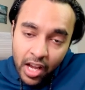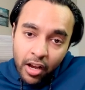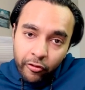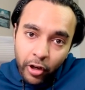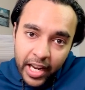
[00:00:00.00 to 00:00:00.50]

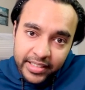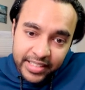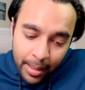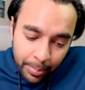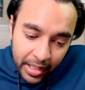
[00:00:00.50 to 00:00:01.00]
For
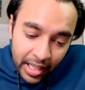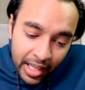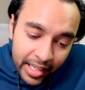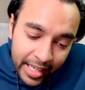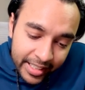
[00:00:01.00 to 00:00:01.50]
example,
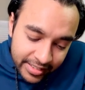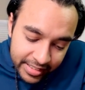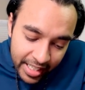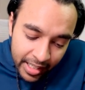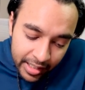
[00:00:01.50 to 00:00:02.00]
let us
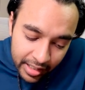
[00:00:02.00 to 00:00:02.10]
say